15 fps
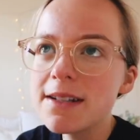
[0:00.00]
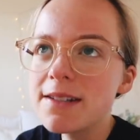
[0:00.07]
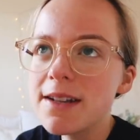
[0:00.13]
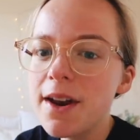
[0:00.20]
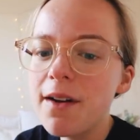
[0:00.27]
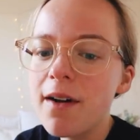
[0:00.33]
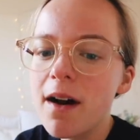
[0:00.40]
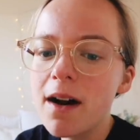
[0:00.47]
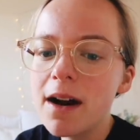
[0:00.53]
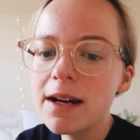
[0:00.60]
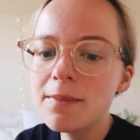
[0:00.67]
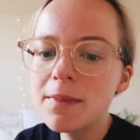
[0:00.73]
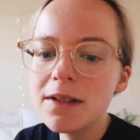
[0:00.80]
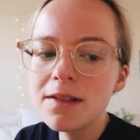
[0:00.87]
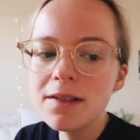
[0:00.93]
so
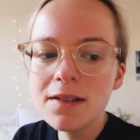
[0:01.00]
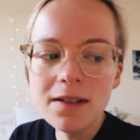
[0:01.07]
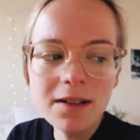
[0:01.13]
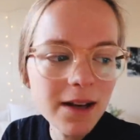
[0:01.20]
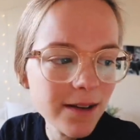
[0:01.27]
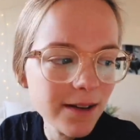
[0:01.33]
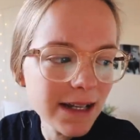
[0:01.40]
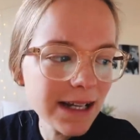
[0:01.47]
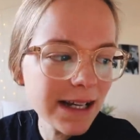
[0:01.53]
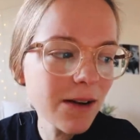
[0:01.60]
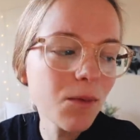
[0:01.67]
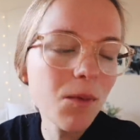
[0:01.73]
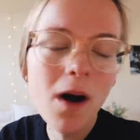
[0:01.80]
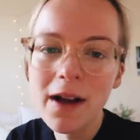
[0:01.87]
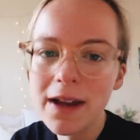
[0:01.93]
I'm slowly
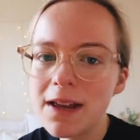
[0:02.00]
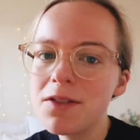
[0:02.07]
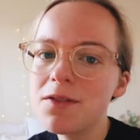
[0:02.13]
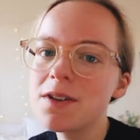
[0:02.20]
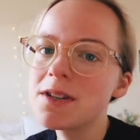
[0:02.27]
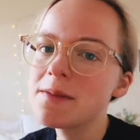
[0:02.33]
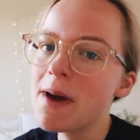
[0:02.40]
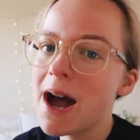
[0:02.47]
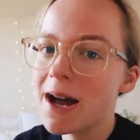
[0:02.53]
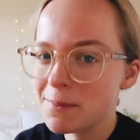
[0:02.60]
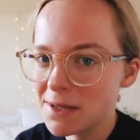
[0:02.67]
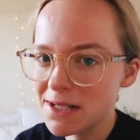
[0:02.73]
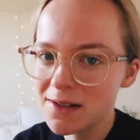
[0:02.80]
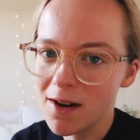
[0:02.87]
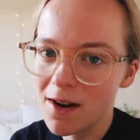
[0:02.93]
working through some
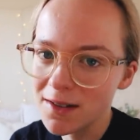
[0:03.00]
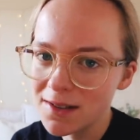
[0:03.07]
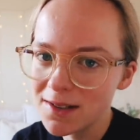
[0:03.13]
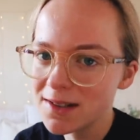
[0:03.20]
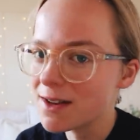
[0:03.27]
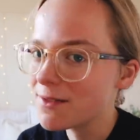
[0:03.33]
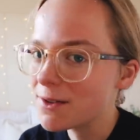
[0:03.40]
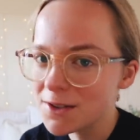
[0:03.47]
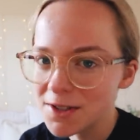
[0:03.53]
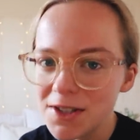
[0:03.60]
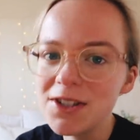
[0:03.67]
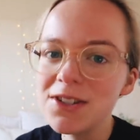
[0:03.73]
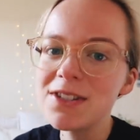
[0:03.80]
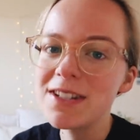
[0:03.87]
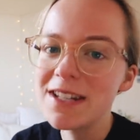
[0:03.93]
admin tasks I've got
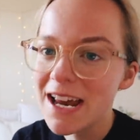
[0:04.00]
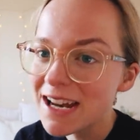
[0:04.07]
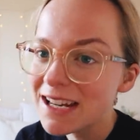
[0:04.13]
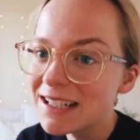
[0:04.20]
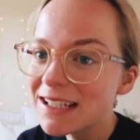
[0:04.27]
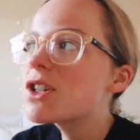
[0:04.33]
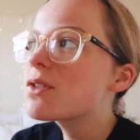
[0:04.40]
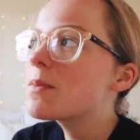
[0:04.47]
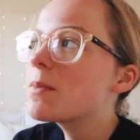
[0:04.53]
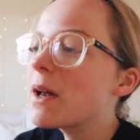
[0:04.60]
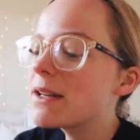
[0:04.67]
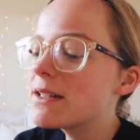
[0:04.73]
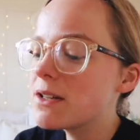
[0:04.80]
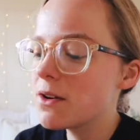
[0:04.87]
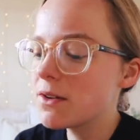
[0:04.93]
to do today. Just
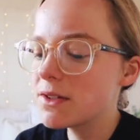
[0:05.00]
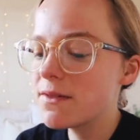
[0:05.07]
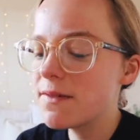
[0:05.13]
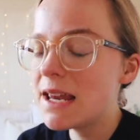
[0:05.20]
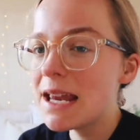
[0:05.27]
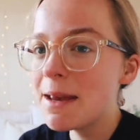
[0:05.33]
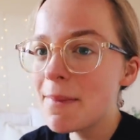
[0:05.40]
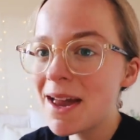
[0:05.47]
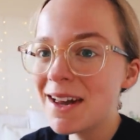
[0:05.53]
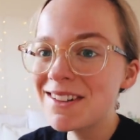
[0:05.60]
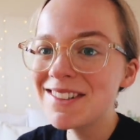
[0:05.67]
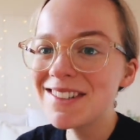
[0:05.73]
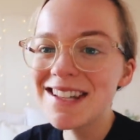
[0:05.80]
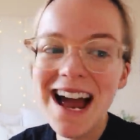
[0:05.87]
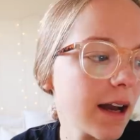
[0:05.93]
replied to lots of
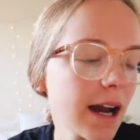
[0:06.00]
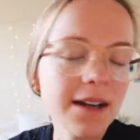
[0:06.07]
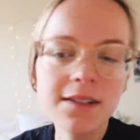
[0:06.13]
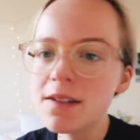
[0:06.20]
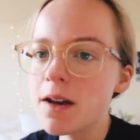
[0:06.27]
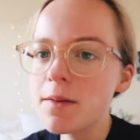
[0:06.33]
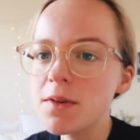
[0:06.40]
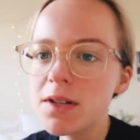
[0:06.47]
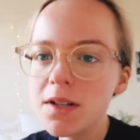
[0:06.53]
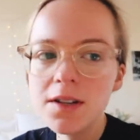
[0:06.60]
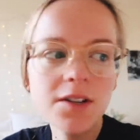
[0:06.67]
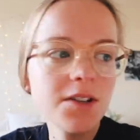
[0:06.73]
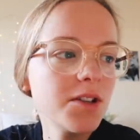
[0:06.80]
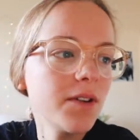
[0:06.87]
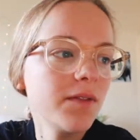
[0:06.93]
emails and I'm just
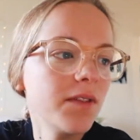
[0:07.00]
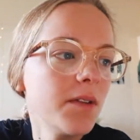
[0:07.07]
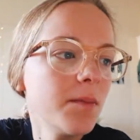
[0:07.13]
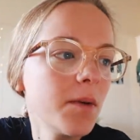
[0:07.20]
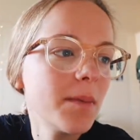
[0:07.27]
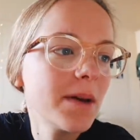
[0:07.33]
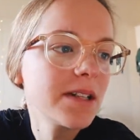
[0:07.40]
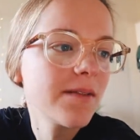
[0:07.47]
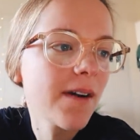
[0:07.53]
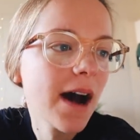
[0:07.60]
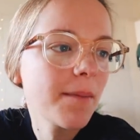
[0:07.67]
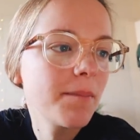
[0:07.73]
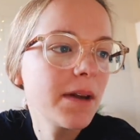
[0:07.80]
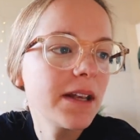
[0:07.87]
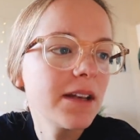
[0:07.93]
going to do a few more bits of
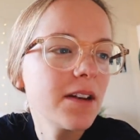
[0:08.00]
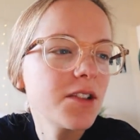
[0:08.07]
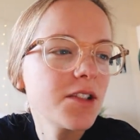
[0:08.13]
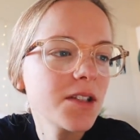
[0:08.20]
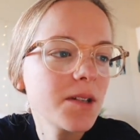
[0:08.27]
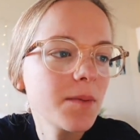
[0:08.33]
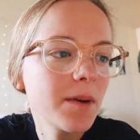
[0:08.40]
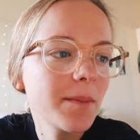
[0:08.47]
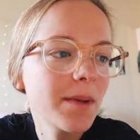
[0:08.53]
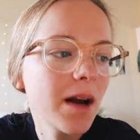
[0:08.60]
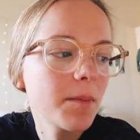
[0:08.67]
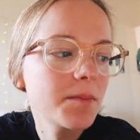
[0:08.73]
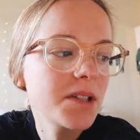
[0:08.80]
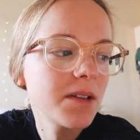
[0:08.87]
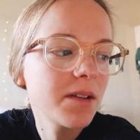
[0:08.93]
admin just to bring me
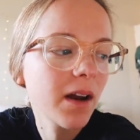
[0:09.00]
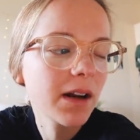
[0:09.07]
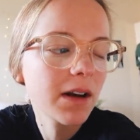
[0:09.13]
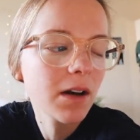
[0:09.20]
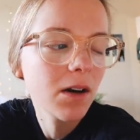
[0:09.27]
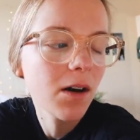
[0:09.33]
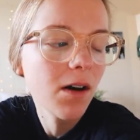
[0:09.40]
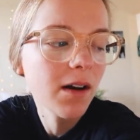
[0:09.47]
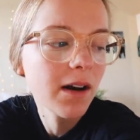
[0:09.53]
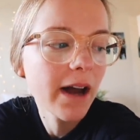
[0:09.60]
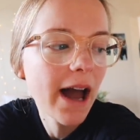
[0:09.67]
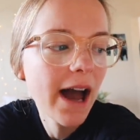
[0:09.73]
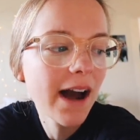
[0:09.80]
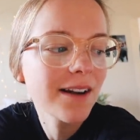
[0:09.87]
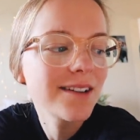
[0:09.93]
up to 9 o'clock,
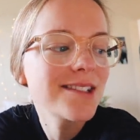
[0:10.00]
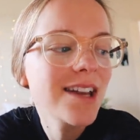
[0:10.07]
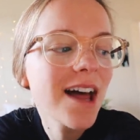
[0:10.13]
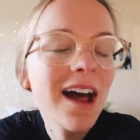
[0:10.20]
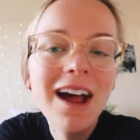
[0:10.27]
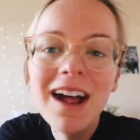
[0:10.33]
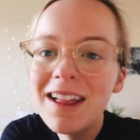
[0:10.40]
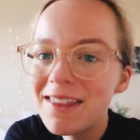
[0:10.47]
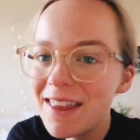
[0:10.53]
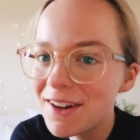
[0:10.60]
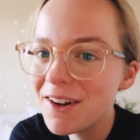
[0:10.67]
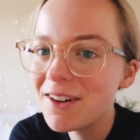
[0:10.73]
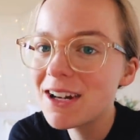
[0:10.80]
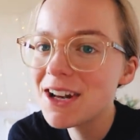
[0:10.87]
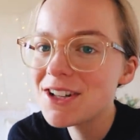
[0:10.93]
and
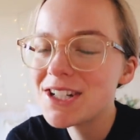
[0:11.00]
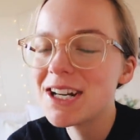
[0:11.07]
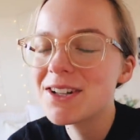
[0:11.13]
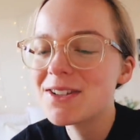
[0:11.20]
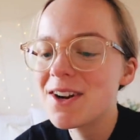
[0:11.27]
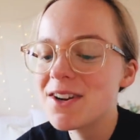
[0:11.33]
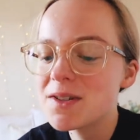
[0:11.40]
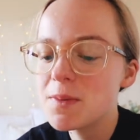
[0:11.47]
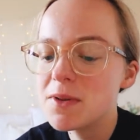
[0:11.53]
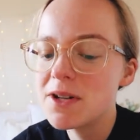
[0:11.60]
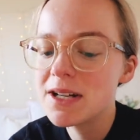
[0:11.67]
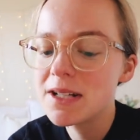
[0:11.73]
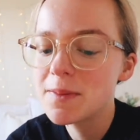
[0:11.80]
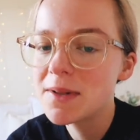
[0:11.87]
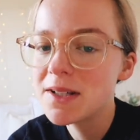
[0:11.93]
then I'll actually get started with doing some